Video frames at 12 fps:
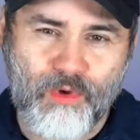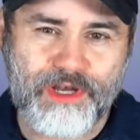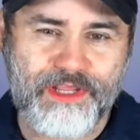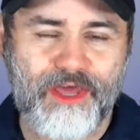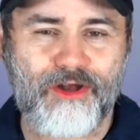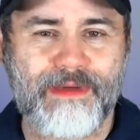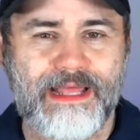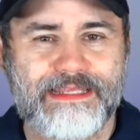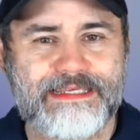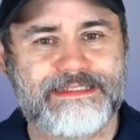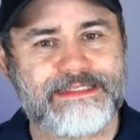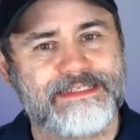one gun on my
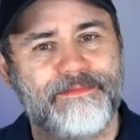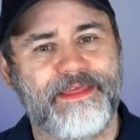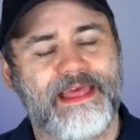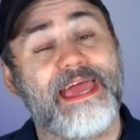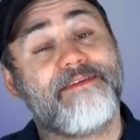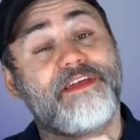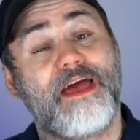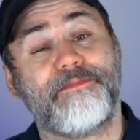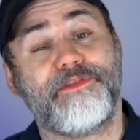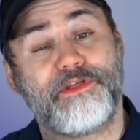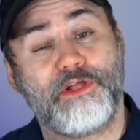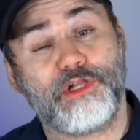list is something I have come
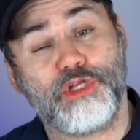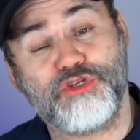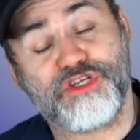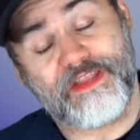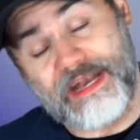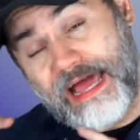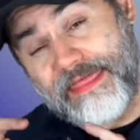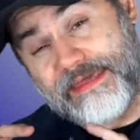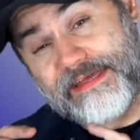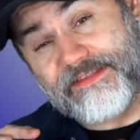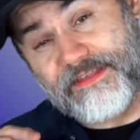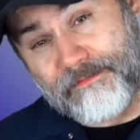to the conclusion that I
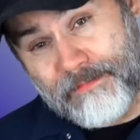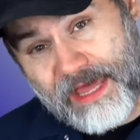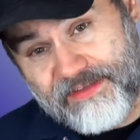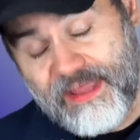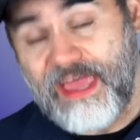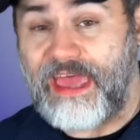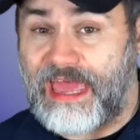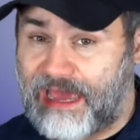think it's the best